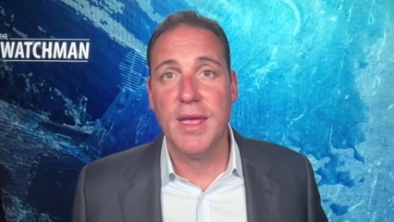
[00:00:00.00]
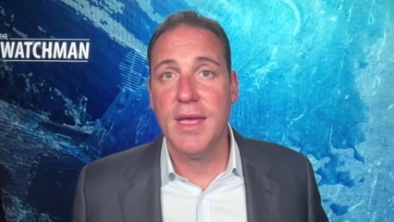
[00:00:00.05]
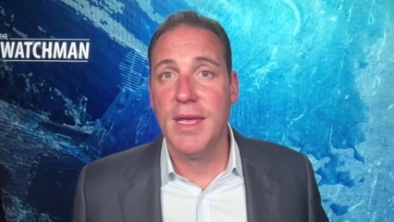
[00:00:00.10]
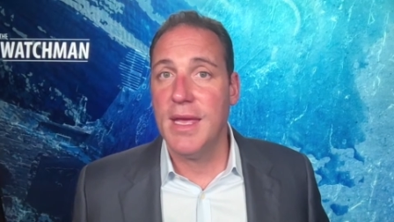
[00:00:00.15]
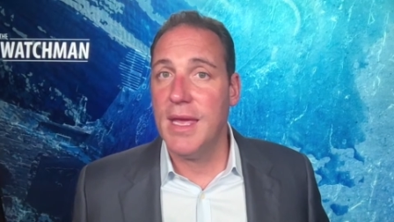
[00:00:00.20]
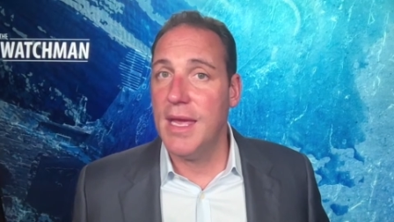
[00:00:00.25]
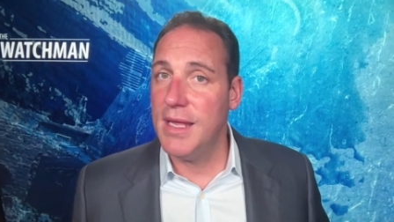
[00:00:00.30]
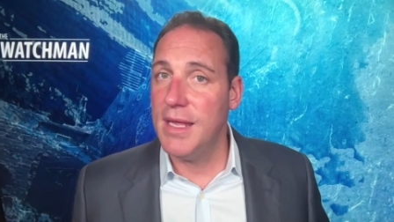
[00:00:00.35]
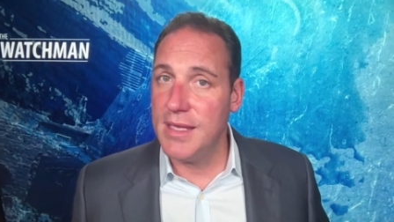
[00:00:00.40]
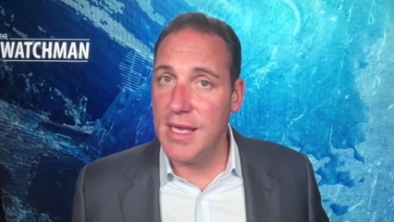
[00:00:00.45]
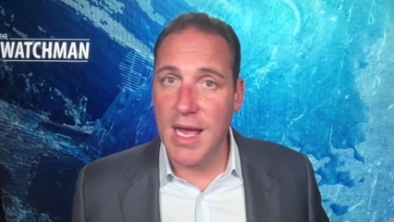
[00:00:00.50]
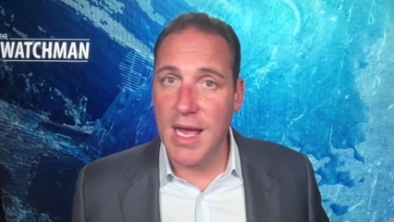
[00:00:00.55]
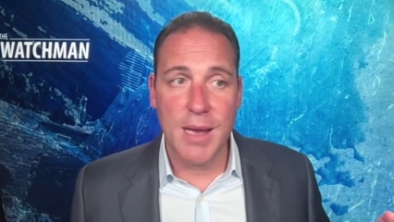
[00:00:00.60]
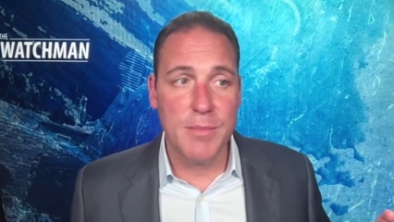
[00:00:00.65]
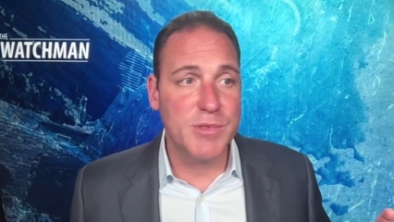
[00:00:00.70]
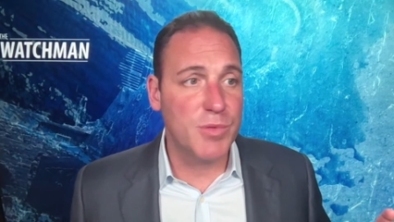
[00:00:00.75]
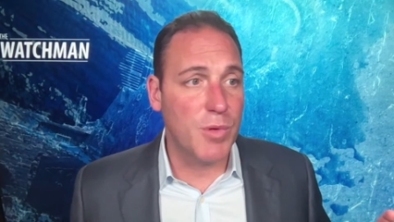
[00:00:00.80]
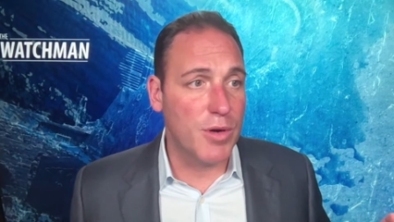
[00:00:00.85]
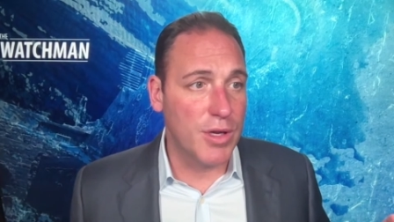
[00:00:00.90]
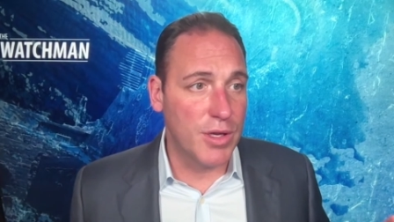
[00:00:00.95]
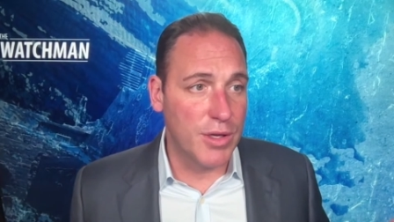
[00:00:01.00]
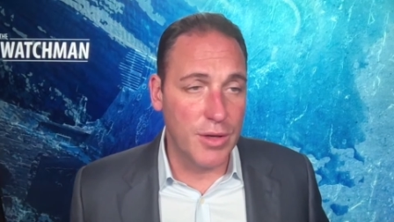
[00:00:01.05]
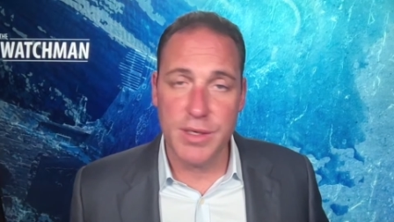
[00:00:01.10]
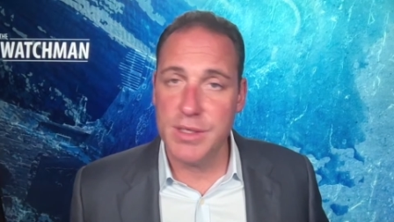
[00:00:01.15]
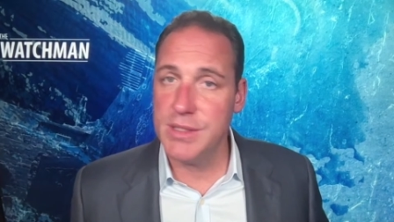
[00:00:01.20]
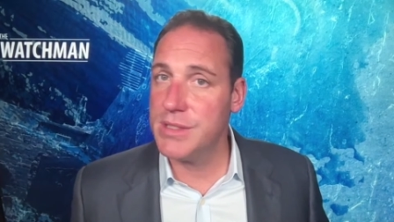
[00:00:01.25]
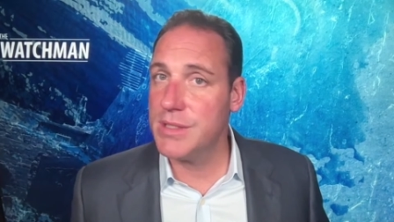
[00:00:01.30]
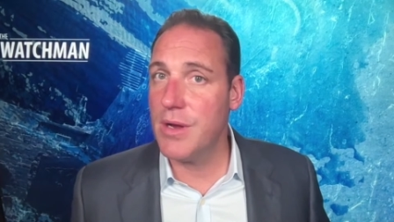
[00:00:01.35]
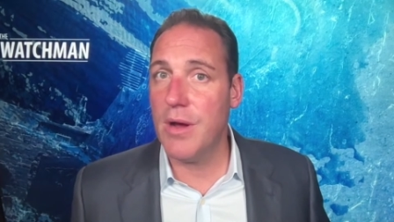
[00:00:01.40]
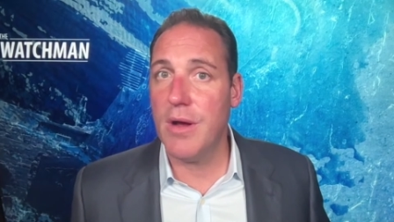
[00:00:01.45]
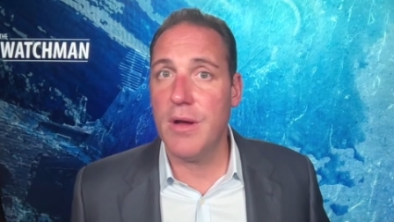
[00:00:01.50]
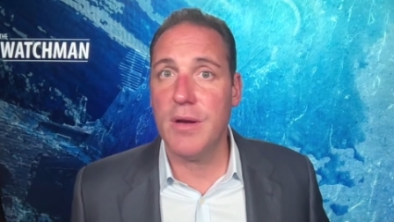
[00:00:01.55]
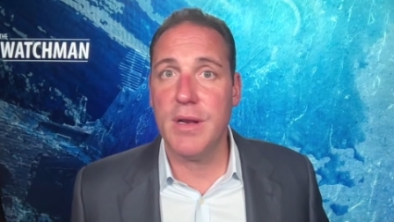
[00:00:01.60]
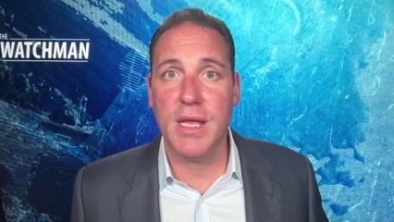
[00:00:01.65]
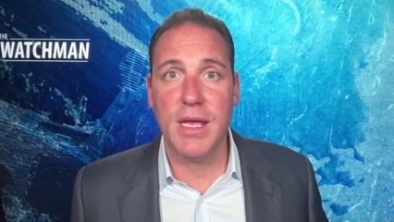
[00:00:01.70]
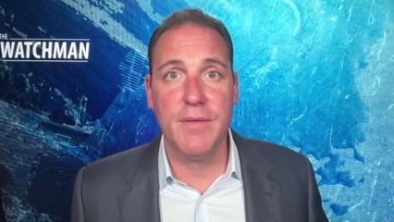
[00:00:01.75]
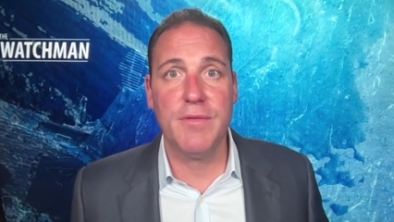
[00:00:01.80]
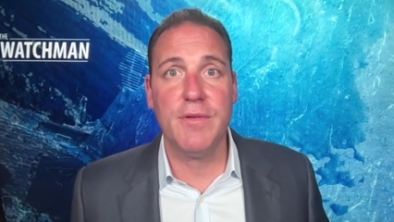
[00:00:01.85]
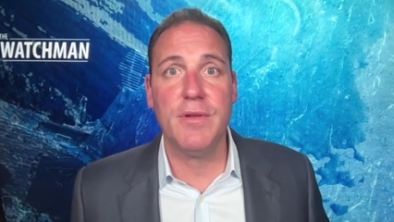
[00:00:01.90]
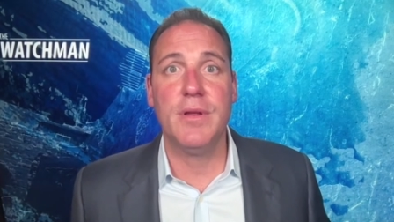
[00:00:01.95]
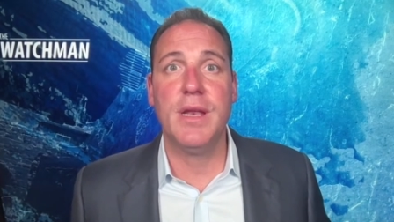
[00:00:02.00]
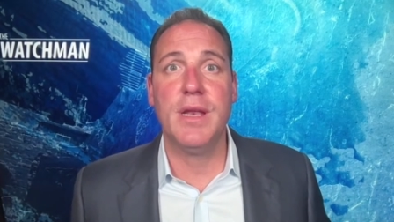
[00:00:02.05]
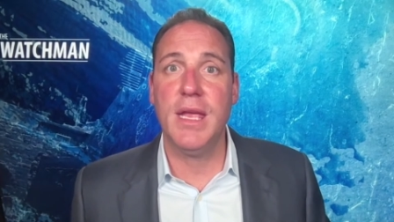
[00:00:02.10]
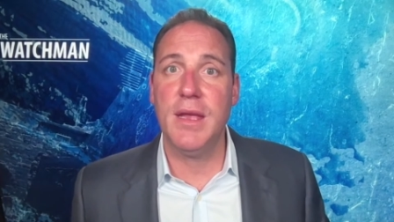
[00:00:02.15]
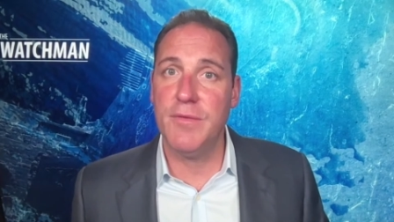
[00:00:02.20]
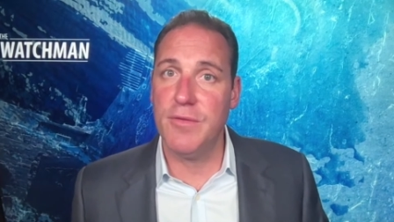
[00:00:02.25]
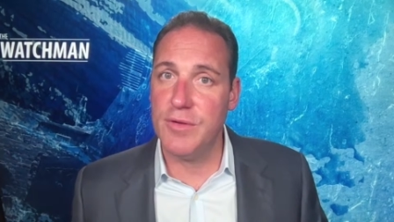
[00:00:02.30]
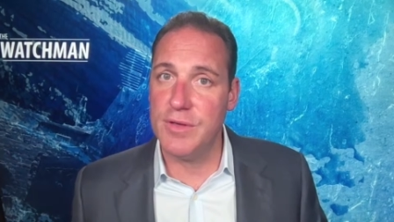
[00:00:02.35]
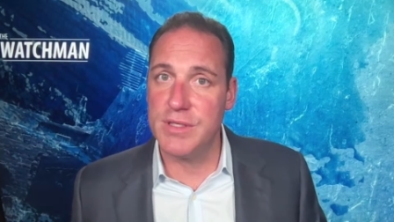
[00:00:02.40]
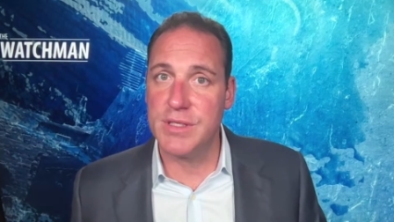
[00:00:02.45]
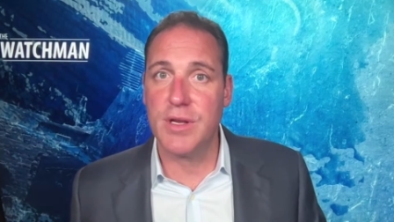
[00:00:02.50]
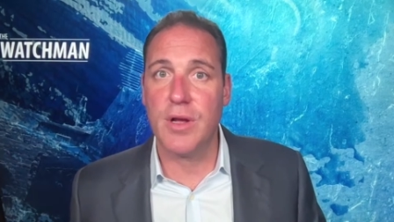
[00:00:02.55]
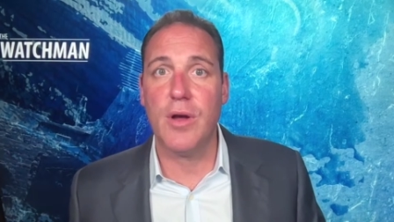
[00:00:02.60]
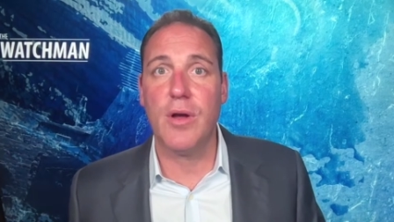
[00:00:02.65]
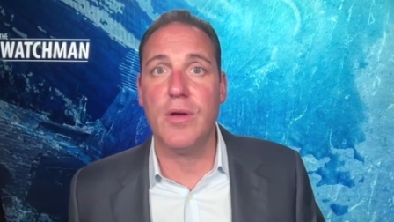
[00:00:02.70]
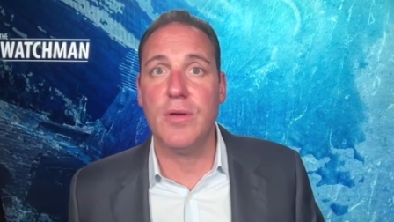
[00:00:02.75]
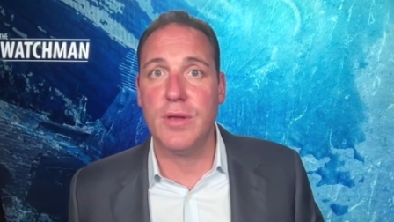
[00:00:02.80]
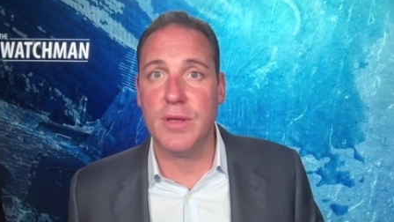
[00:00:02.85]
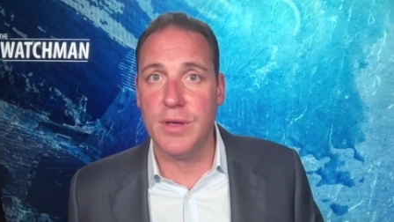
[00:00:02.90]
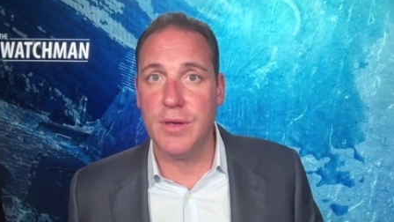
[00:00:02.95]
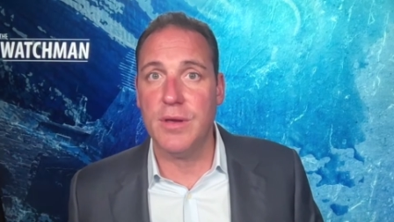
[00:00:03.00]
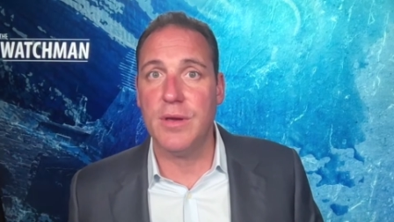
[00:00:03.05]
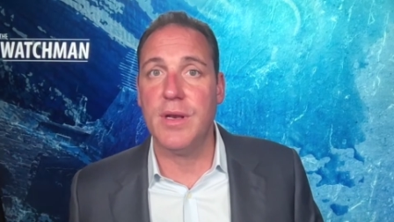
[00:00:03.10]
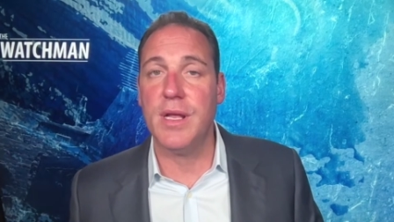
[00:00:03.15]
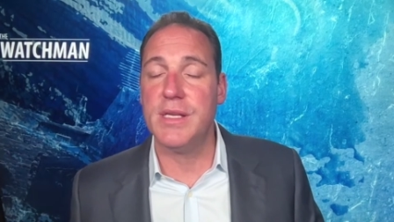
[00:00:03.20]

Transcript: in times where good is called evil and evil is called good,